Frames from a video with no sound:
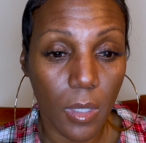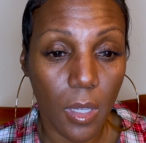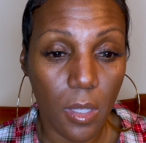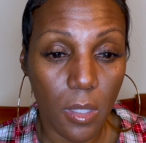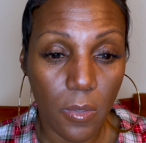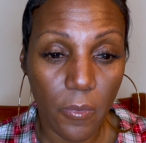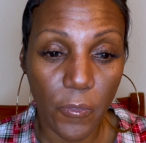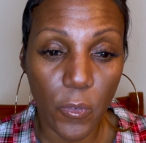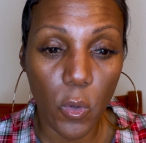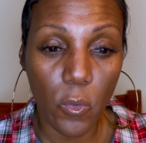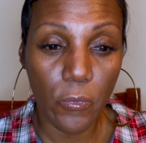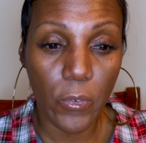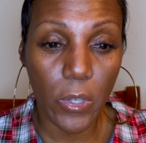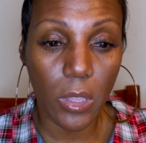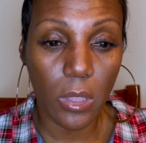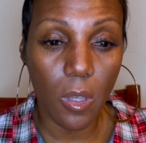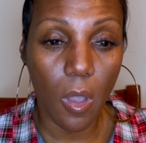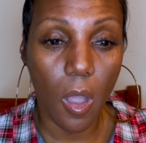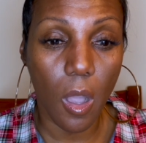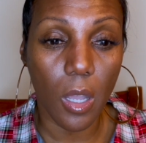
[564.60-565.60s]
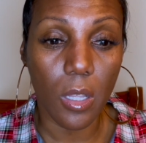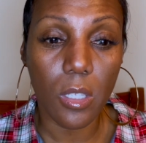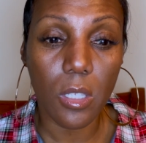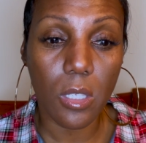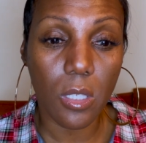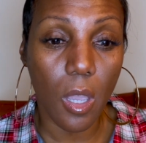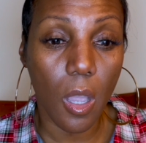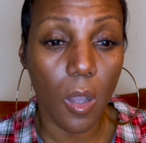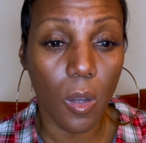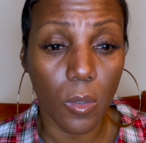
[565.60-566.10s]
Food for thought.
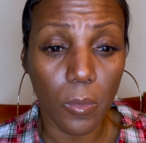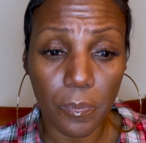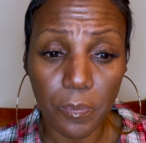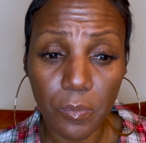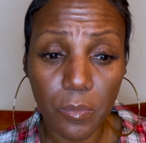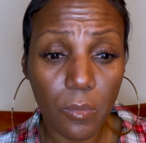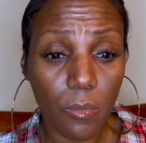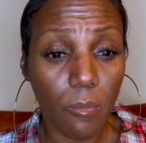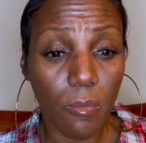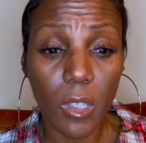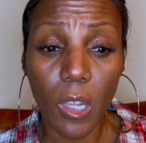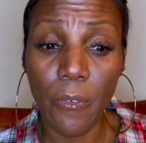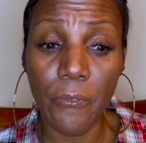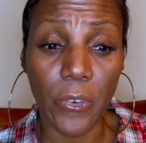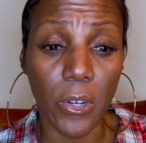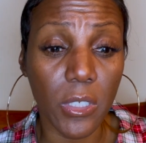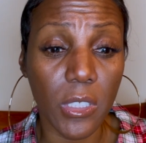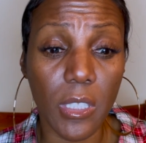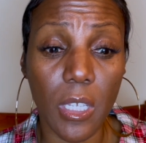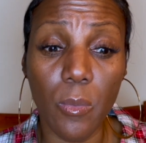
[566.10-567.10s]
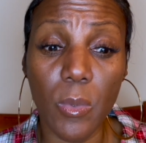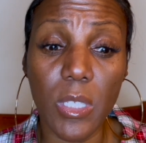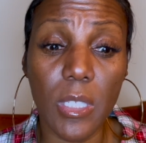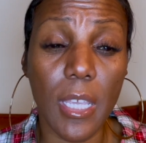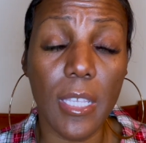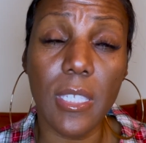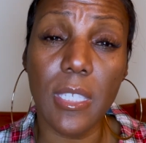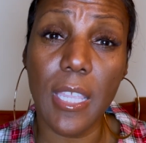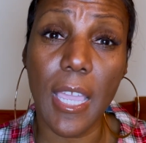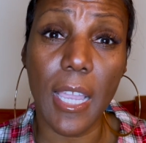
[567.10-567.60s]
So, first thing we
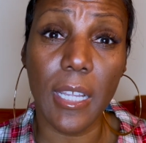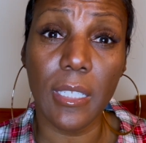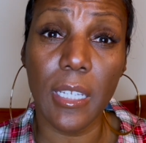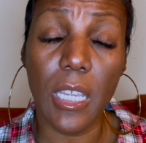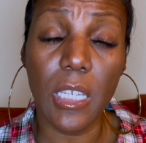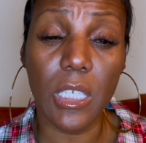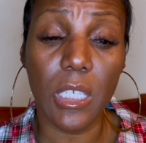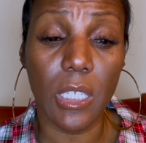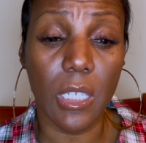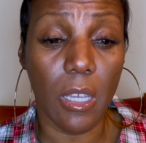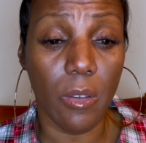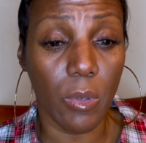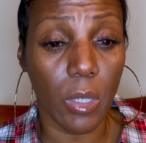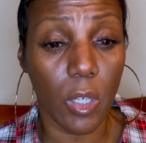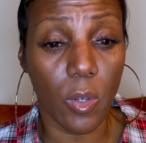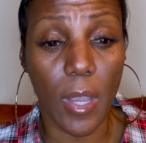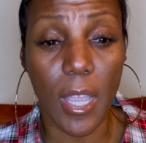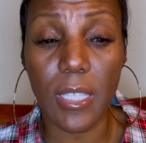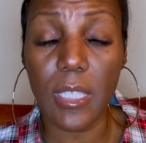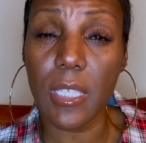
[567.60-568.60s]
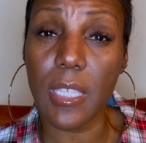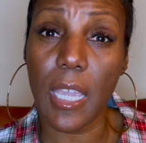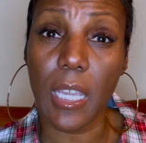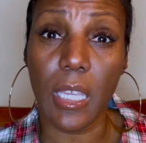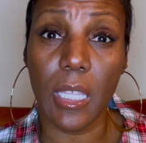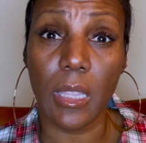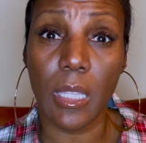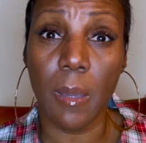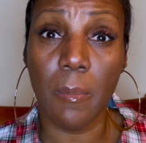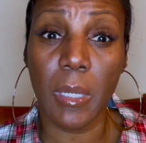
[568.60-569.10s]
said, stagnation and regret.
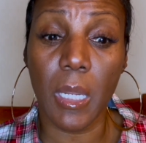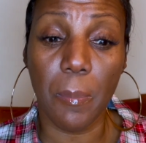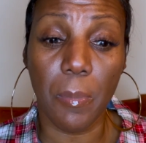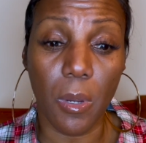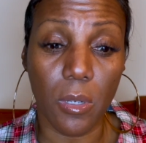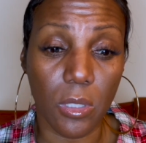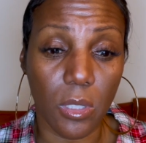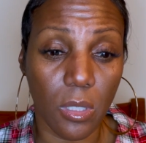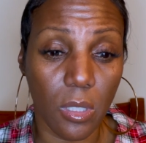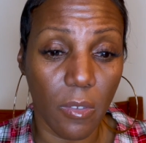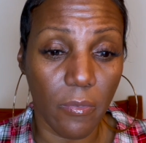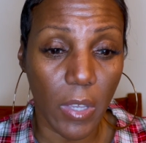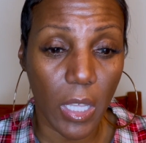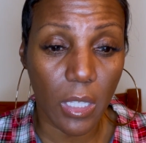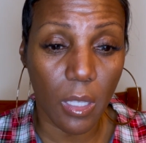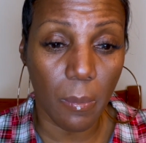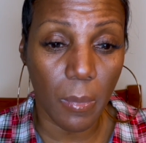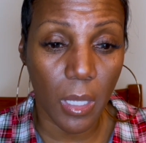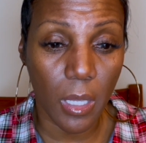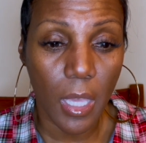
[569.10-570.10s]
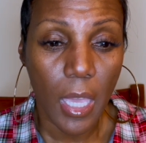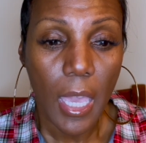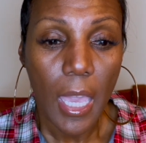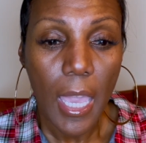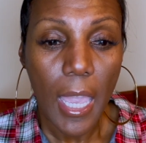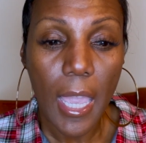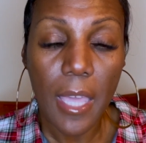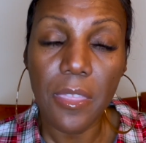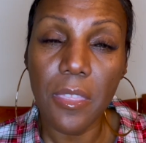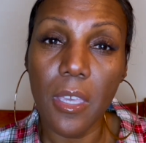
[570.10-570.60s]
Second, limited personal development.
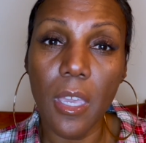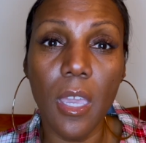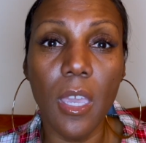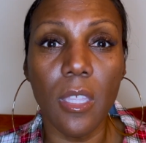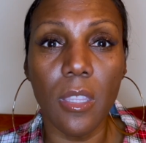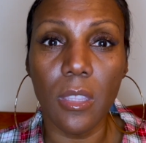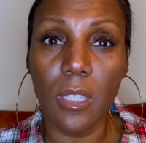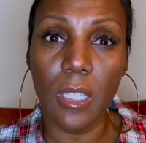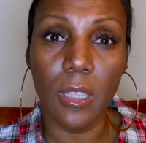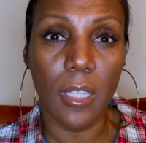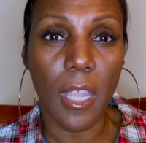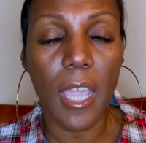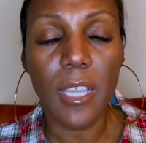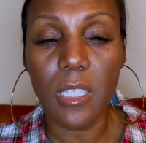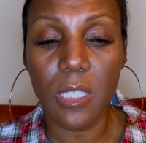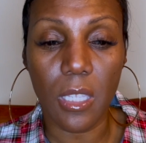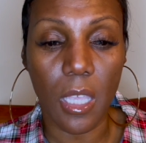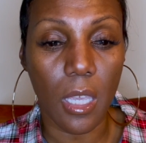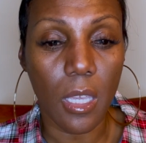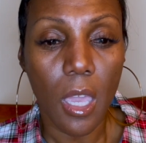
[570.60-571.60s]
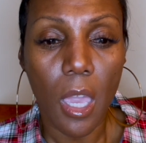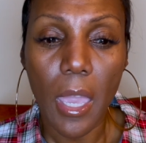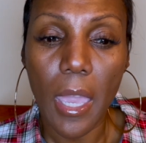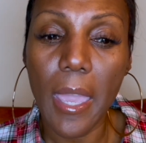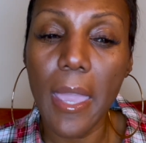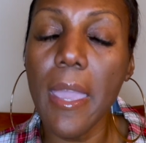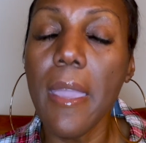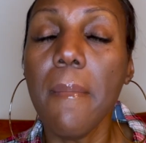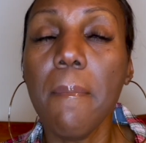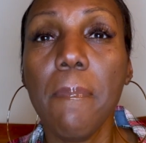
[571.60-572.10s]
And then the next thing,
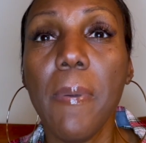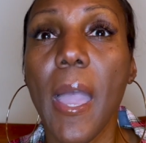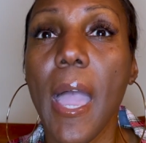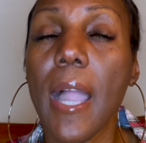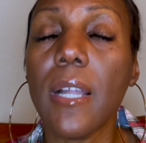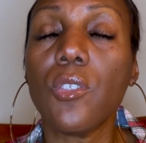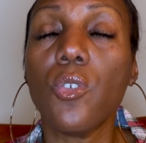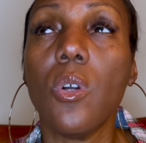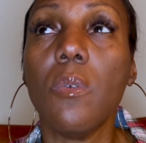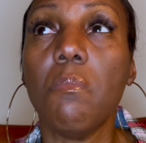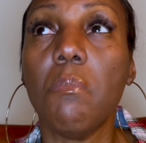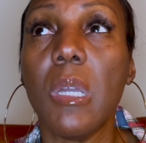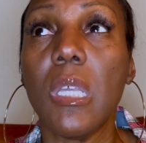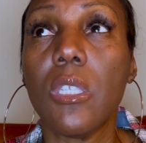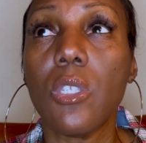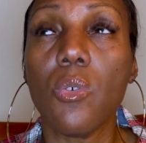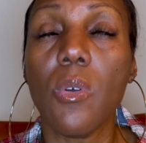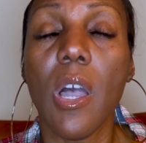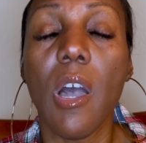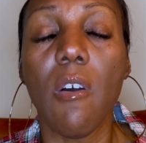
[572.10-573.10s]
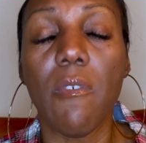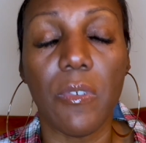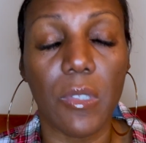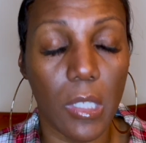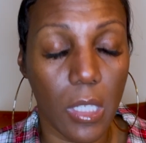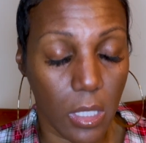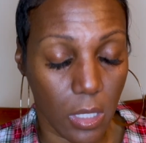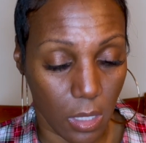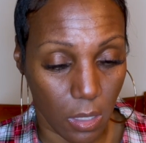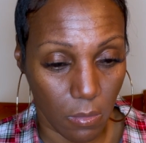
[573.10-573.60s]
impact on mental health.
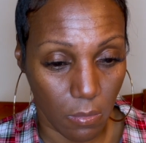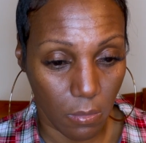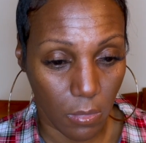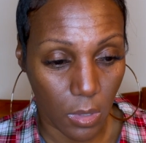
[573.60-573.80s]
Listen.